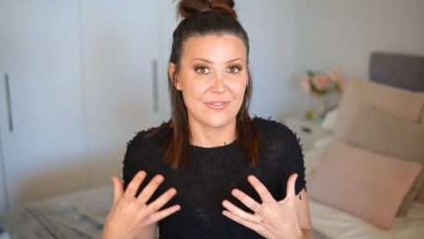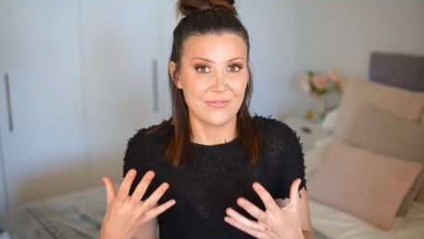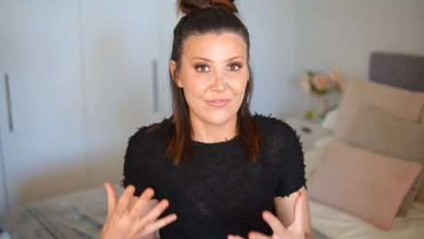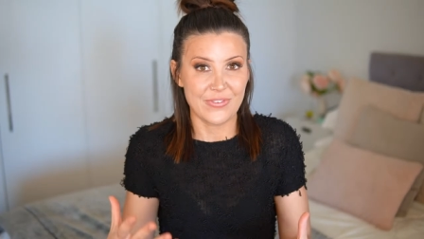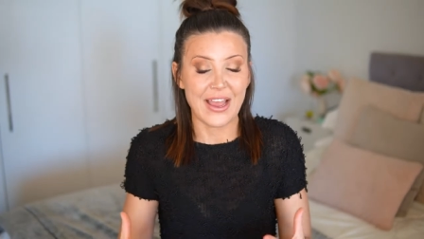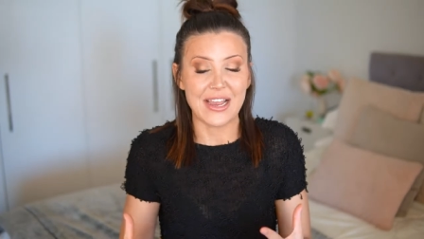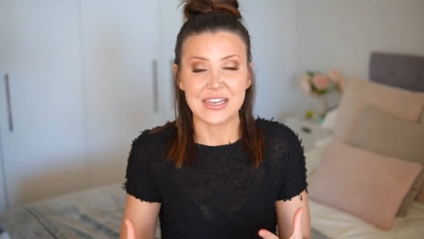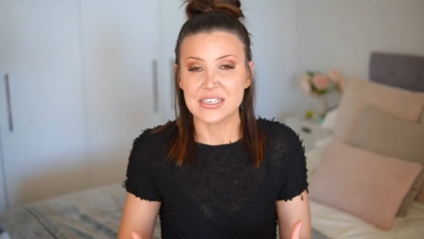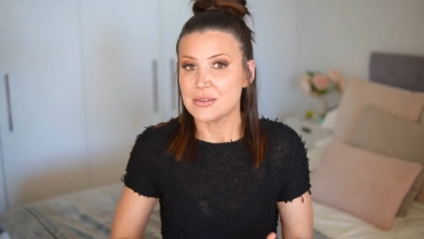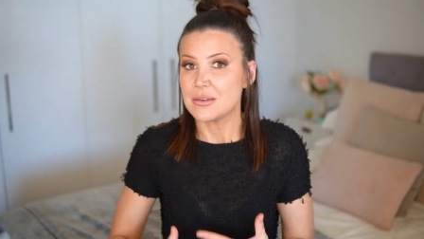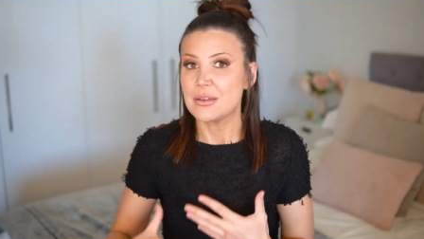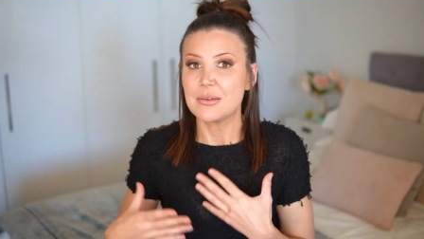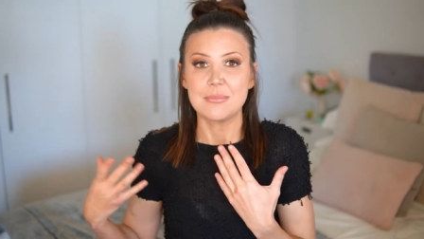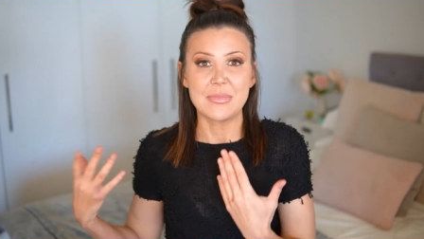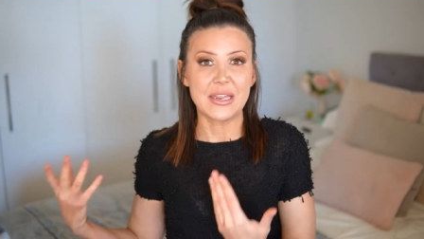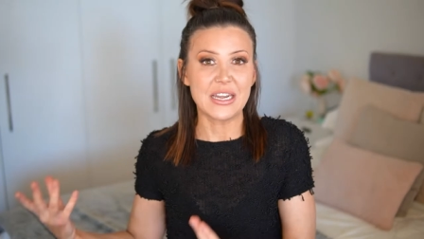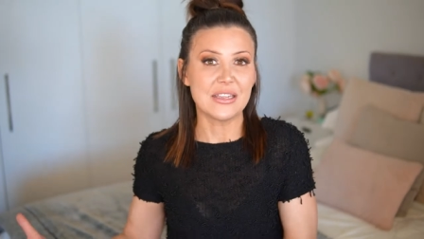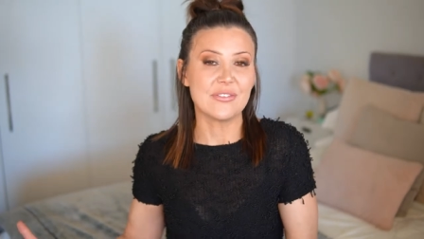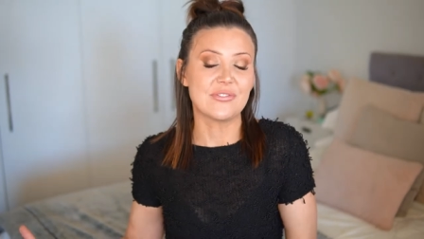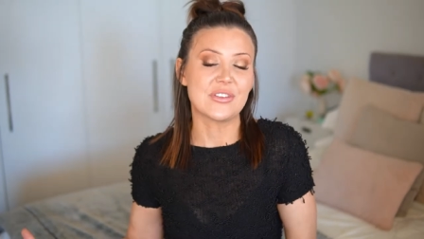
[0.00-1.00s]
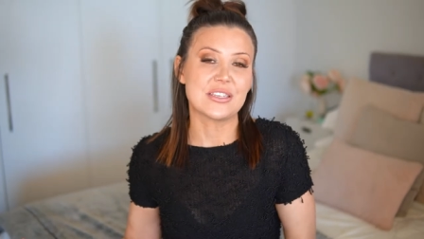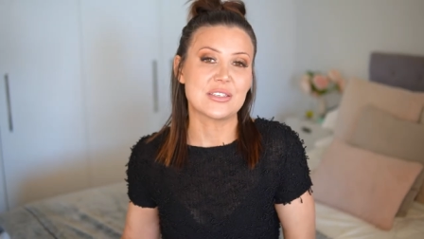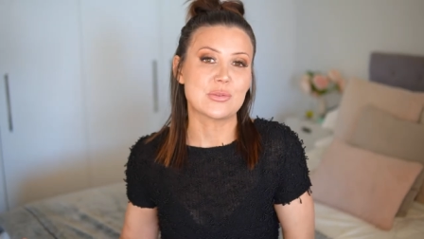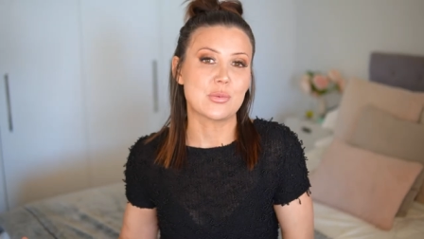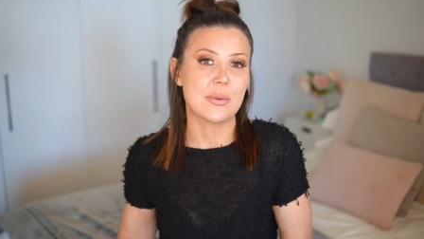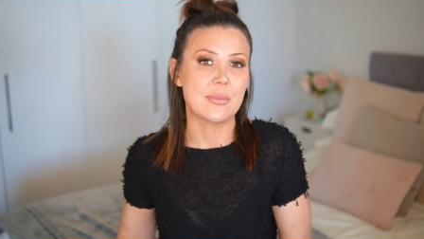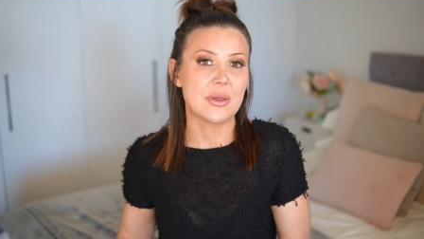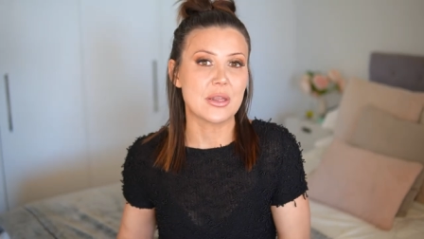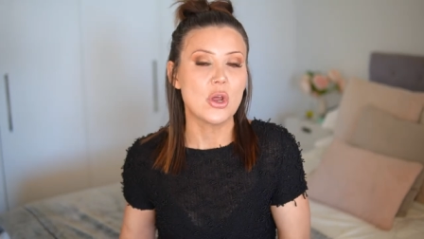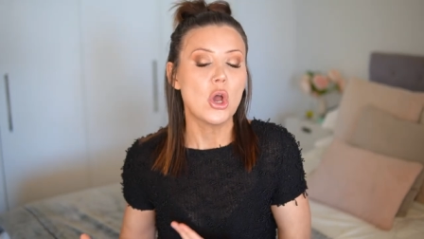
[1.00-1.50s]
In fact, many of these
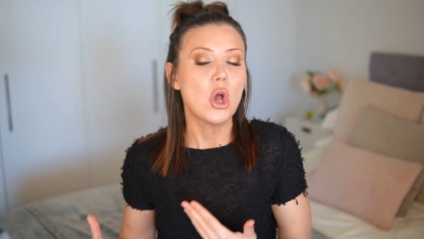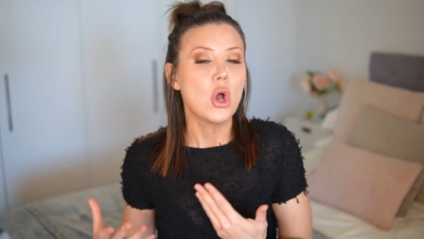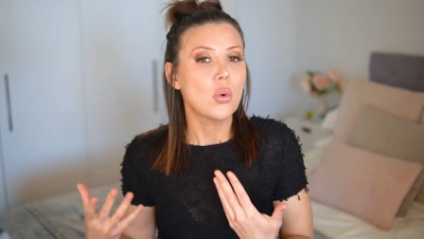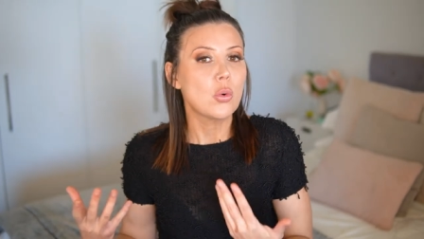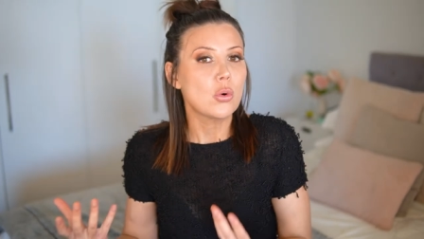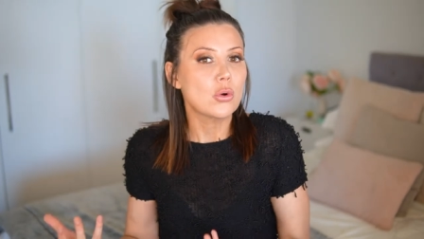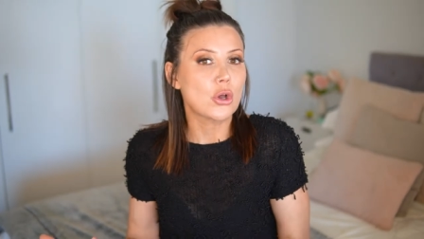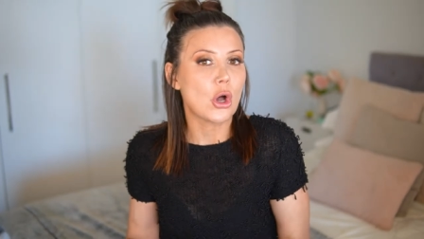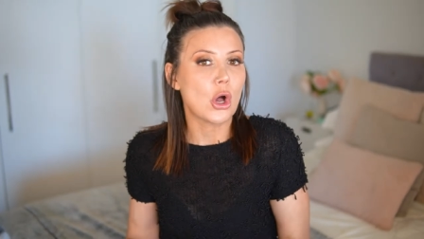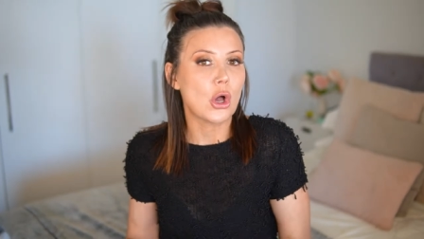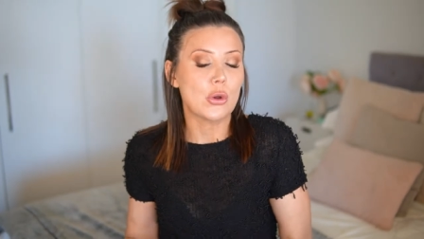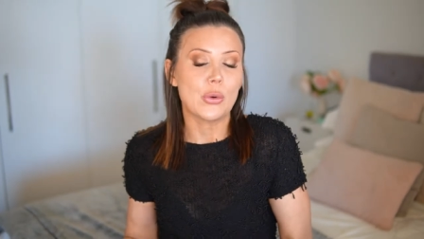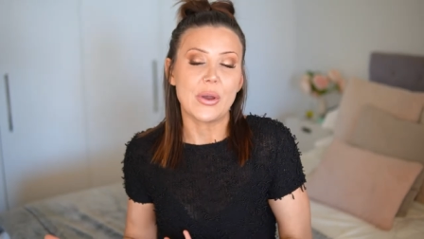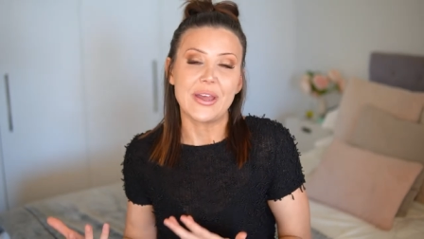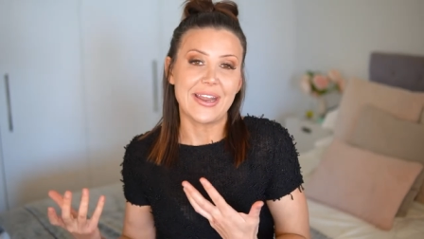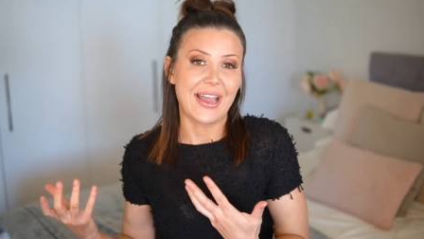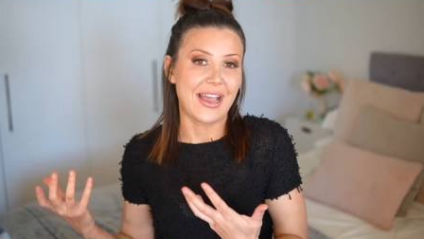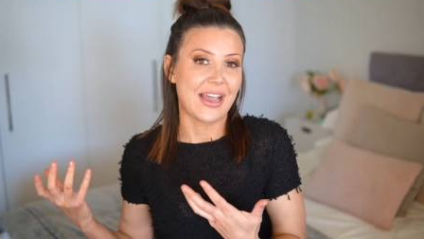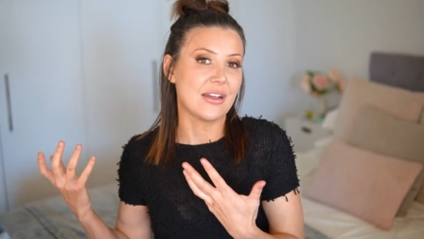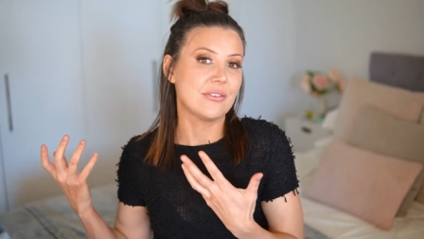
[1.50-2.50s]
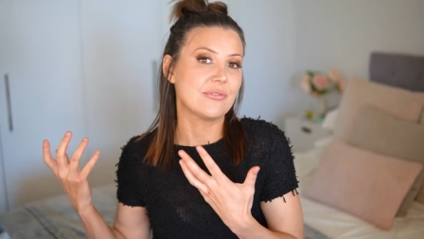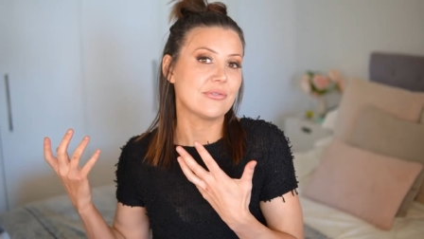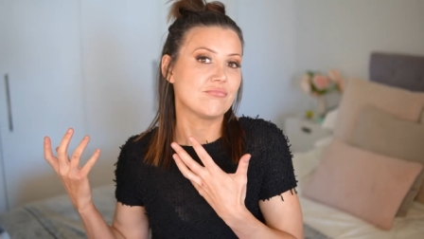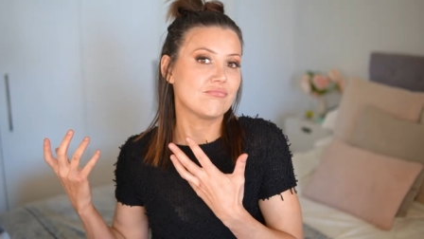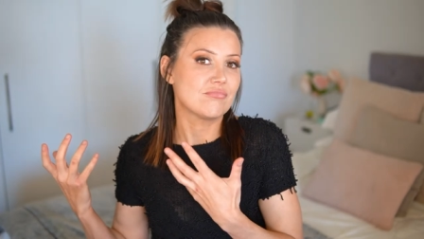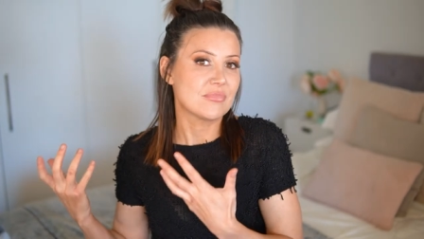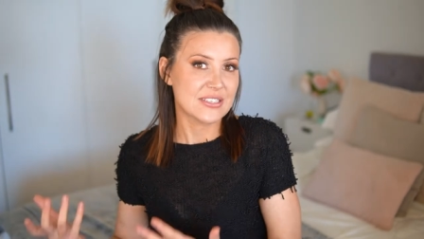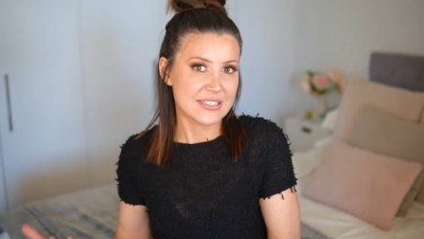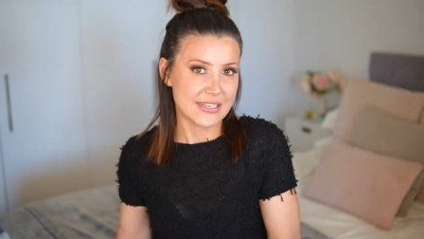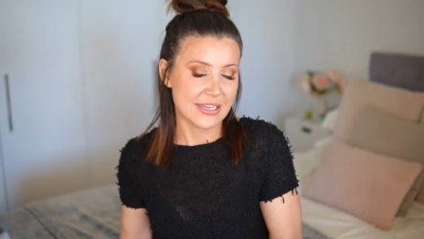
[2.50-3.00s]
women will go and have
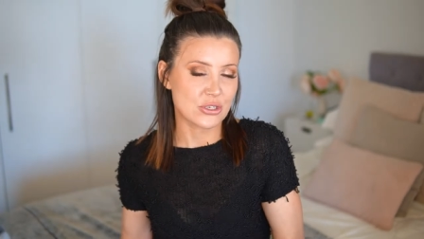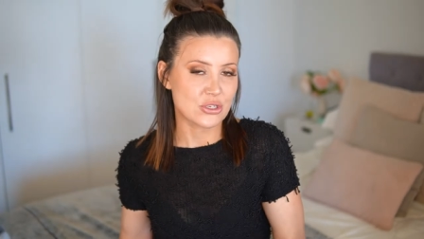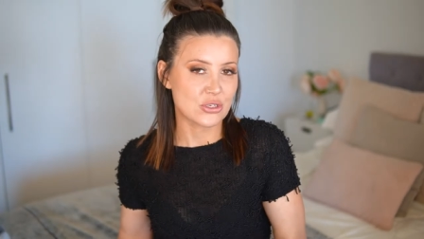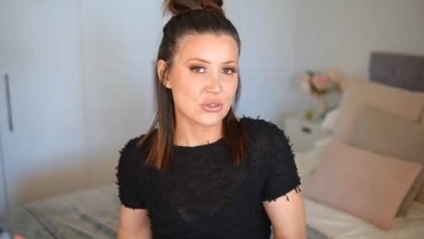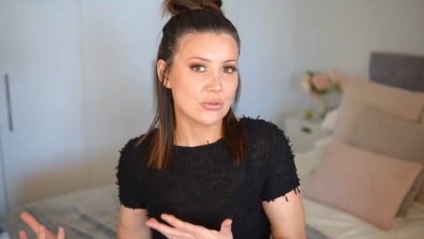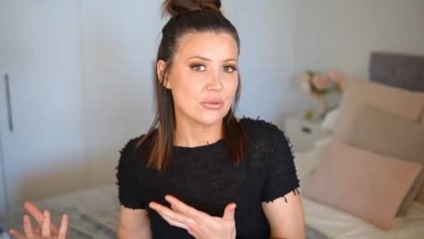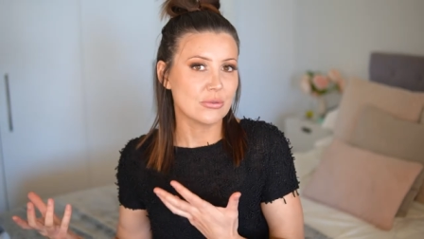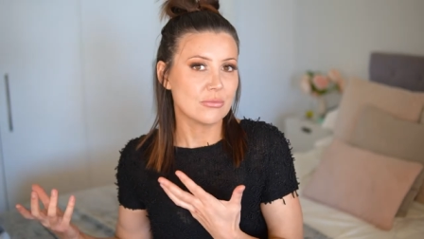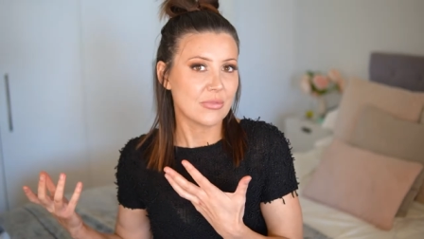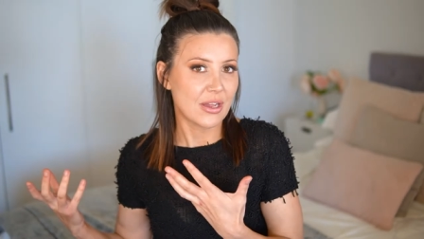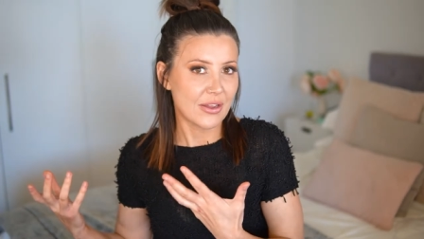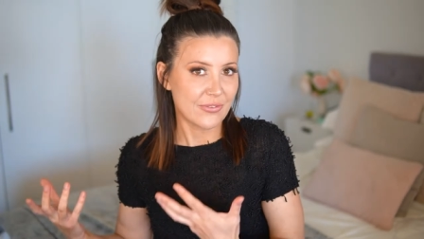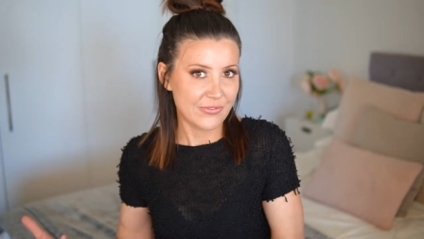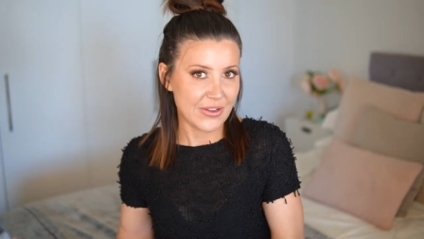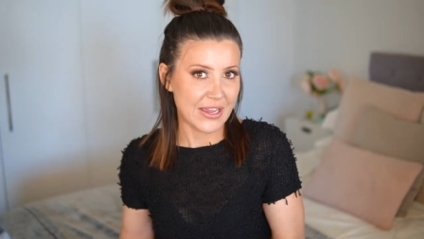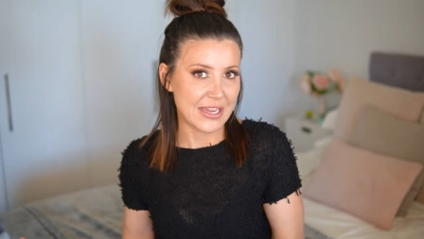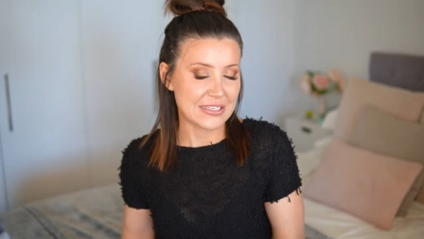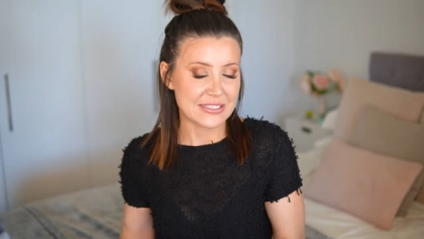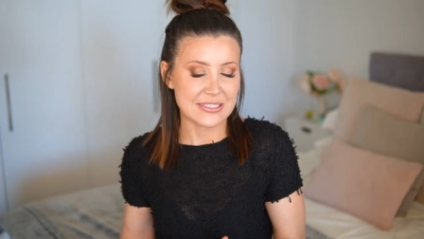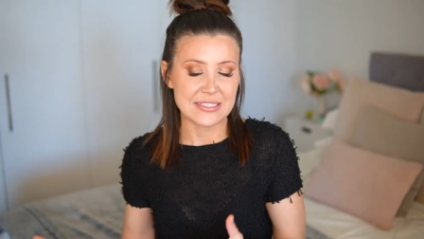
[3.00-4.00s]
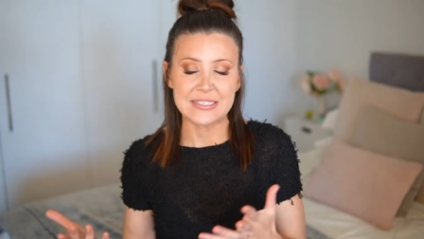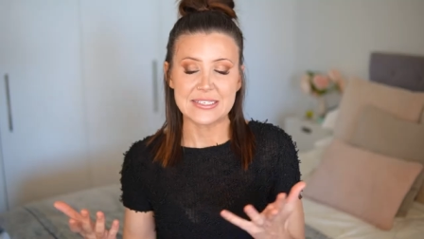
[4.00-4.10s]
sexual affairs.